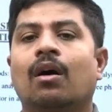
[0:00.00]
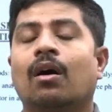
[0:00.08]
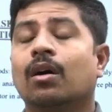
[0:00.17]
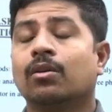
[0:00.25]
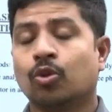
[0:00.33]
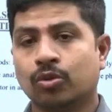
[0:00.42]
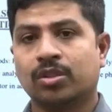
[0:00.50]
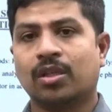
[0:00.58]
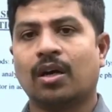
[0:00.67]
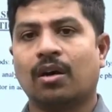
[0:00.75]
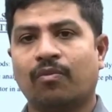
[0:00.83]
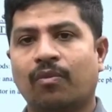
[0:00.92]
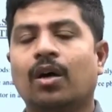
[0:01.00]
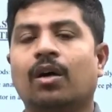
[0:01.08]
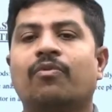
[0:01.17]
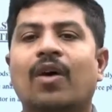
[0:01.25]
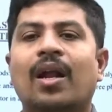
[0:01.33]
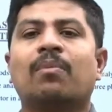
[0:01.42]
uh, those uh, uh,
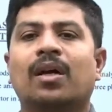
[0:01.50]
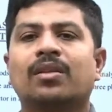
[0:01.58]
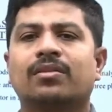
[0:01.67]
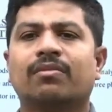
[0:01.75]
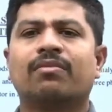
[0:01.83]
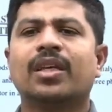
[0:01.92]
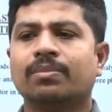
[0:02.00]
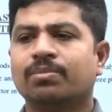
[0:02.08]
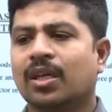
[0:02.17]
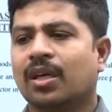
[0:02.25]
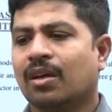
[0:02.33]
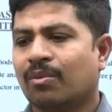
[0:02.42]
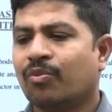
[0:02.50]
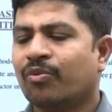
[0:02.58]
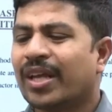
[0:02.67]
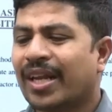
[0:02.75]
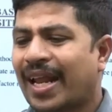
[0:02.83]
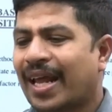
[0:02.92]
formulas, we
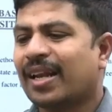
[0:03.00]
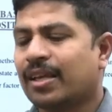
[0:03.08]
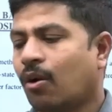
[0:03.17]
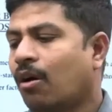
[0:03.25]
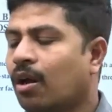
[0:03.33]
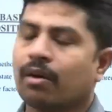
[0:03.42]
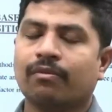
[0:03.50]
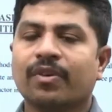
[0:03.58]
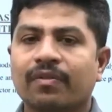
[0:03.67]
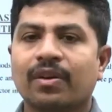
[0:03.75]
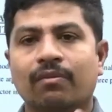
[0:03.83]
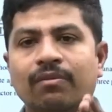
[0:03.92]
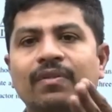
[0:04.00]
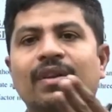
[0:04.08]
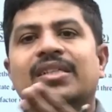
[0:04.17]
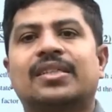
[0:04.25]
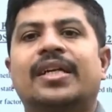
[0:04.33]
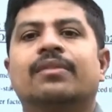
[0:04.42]
we rarely or we will we
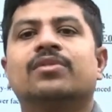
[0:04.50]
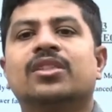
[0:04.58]
will study.